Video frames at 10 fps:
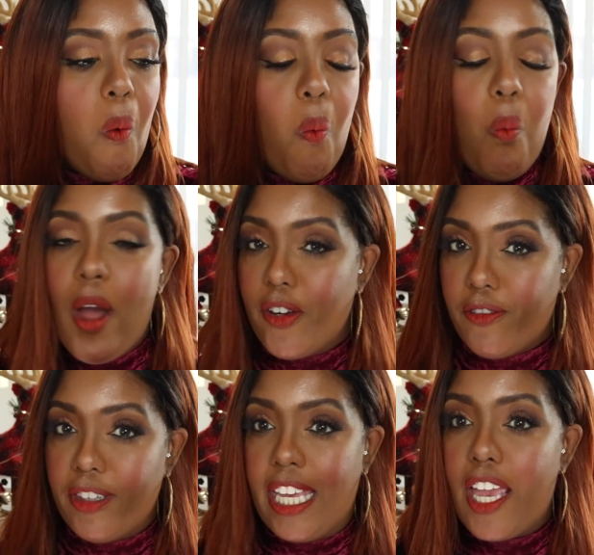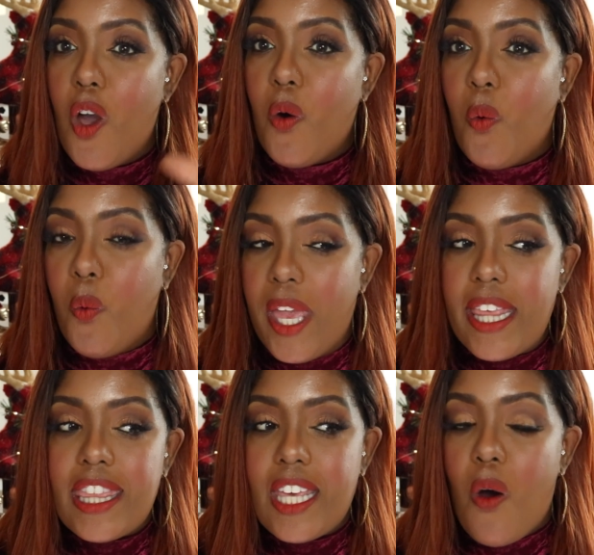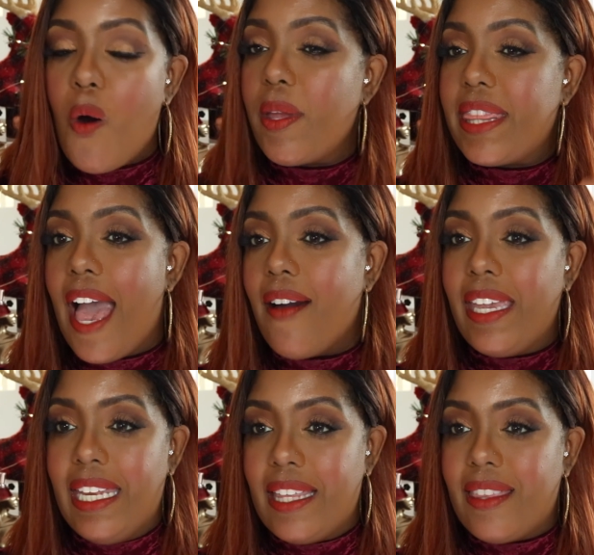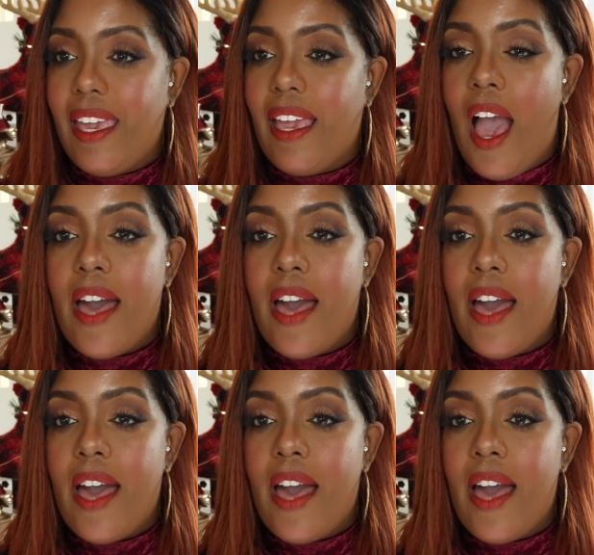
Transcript: wonderfully with or without anything.